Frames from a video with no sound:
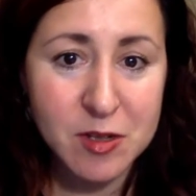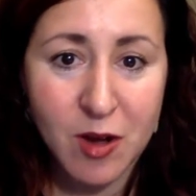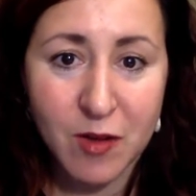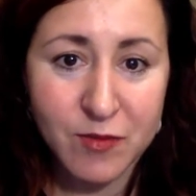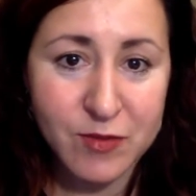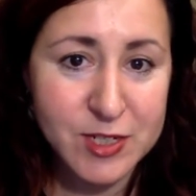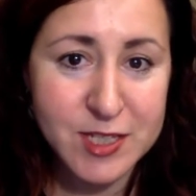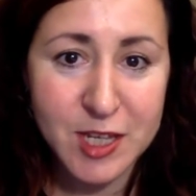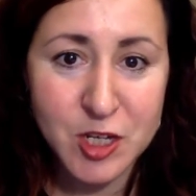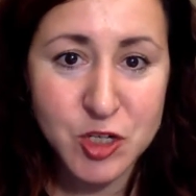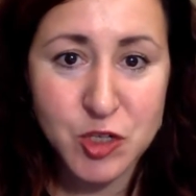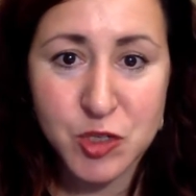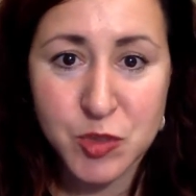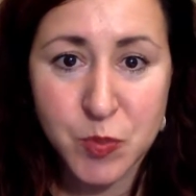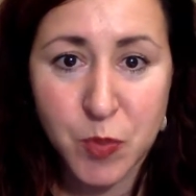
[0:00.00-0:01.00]

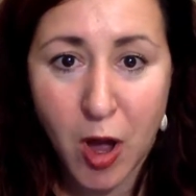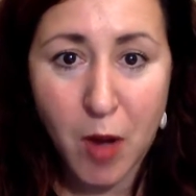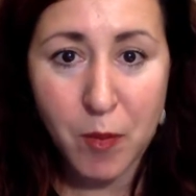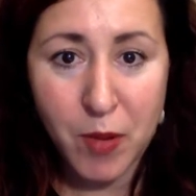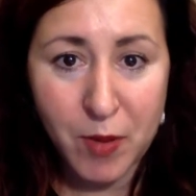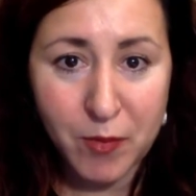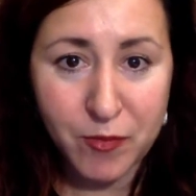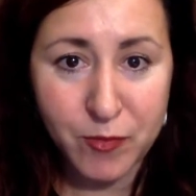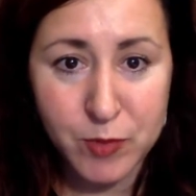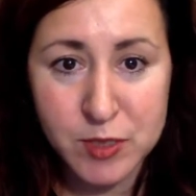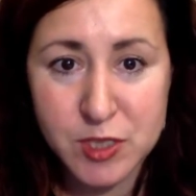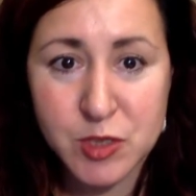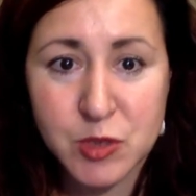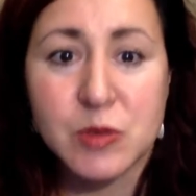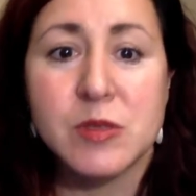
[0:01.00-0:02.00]
conversations pop up
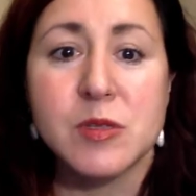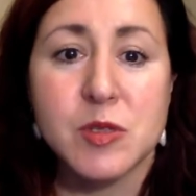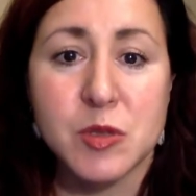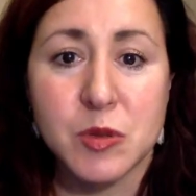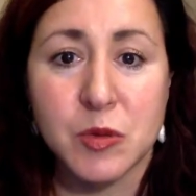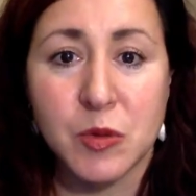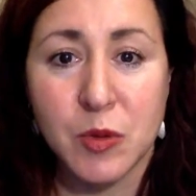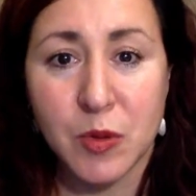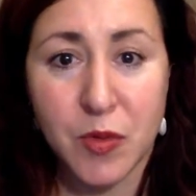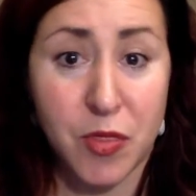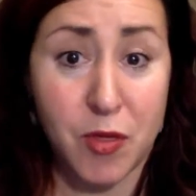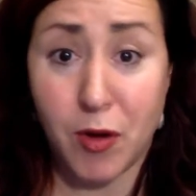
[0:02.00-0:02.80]
with students who